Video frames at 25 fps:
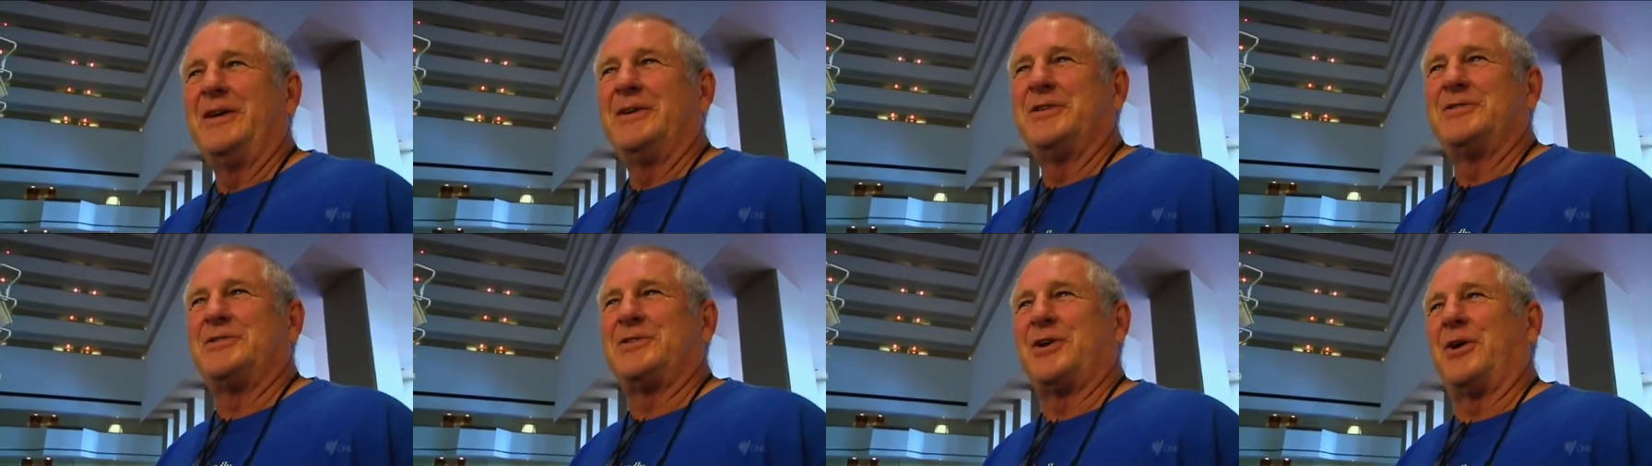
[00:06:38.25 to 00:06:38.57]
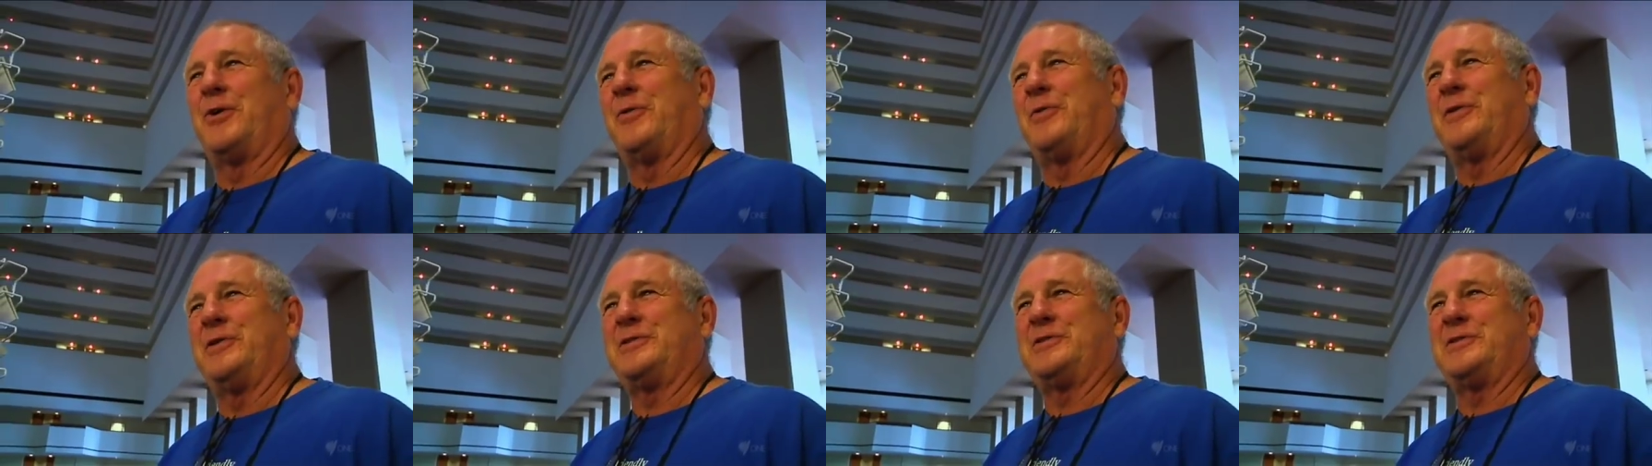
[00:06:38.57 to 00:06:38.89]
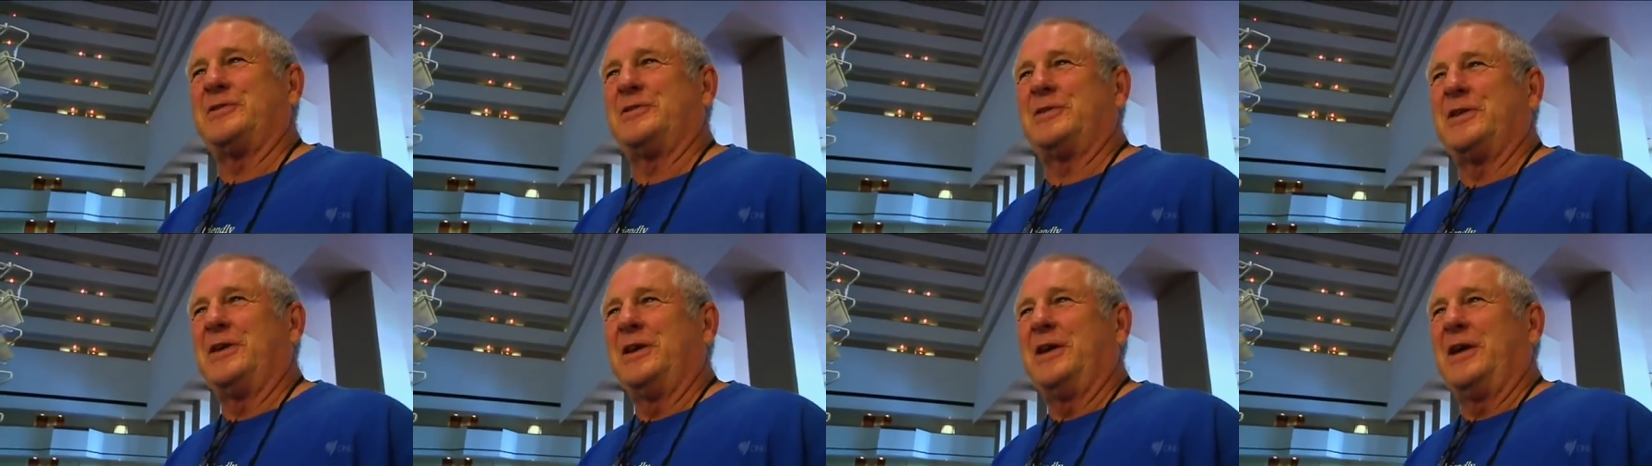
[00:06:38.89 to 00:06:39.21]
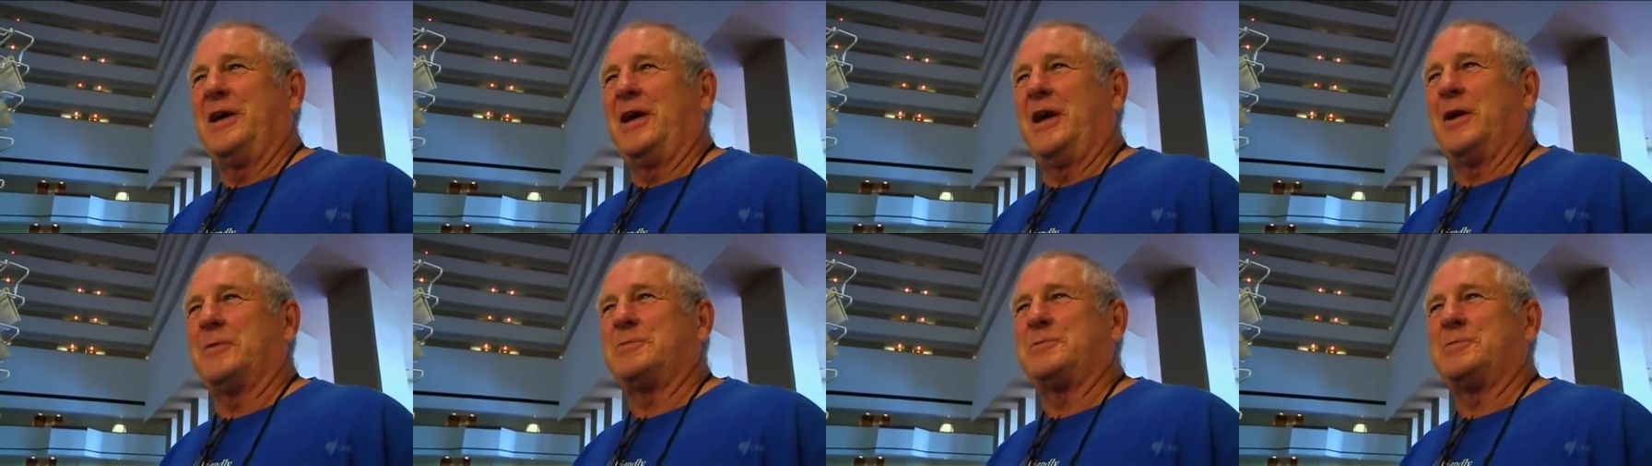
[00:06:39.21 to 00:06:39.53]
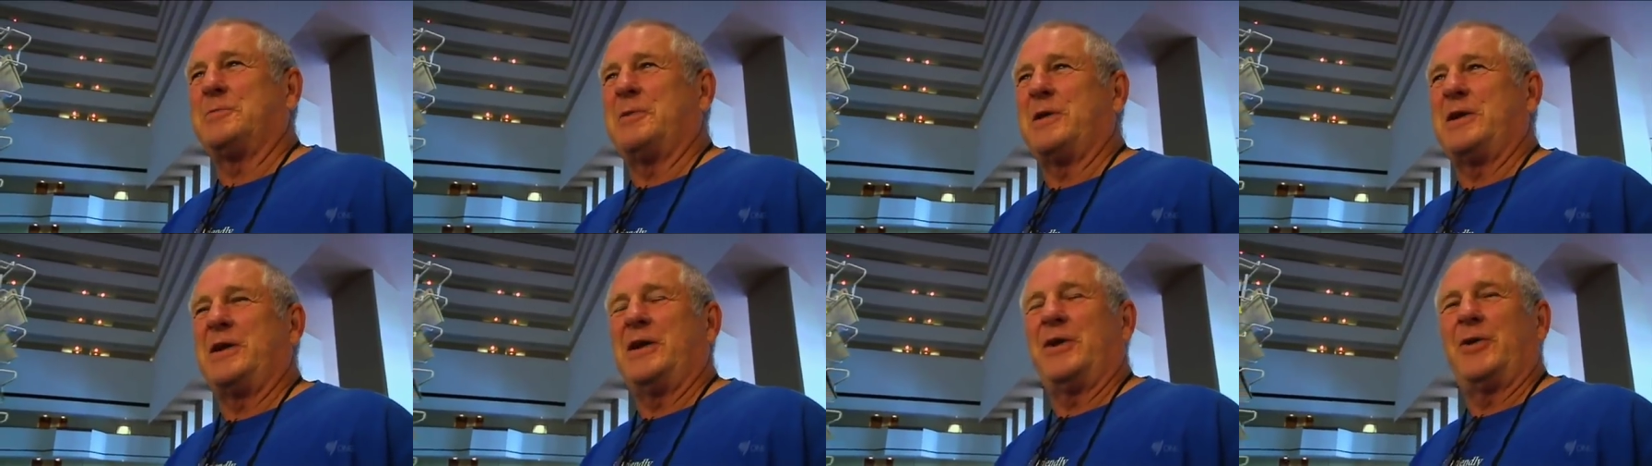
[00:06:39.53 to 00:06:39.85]
So this
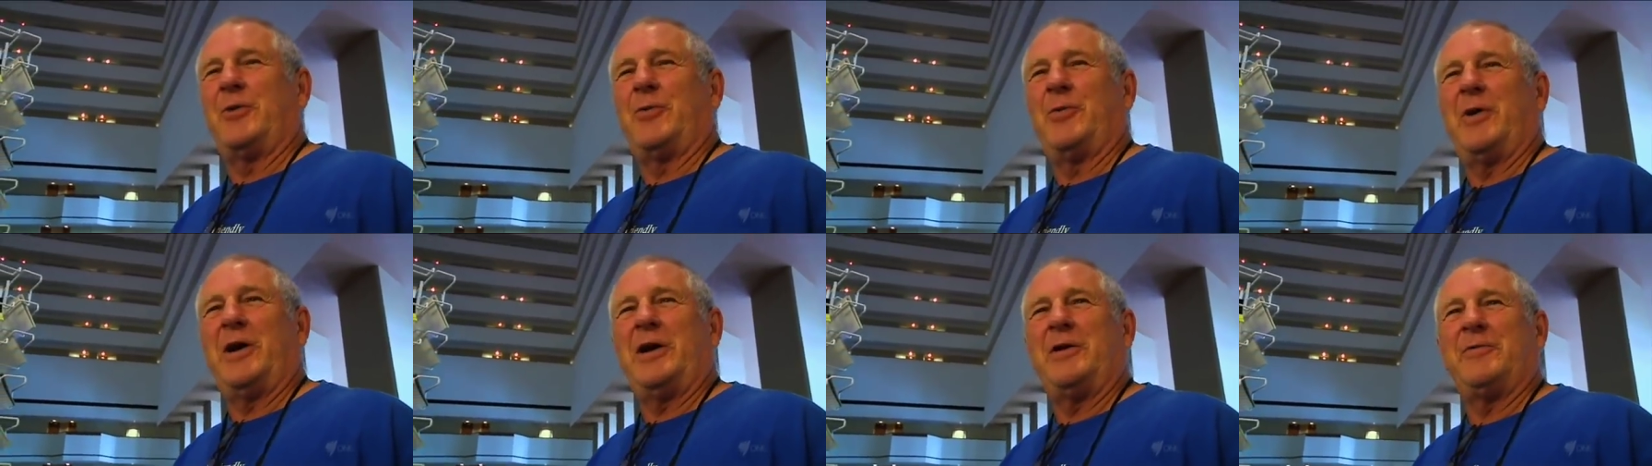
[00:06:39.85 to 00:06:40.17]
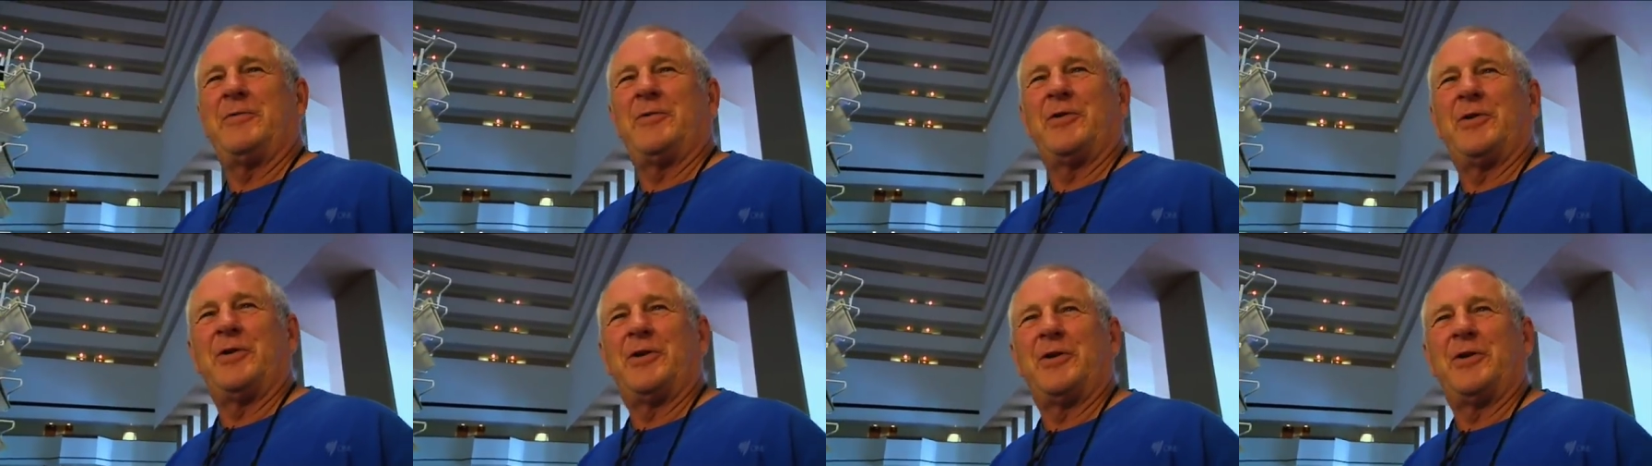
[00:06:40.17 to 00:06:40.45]
helps me get away for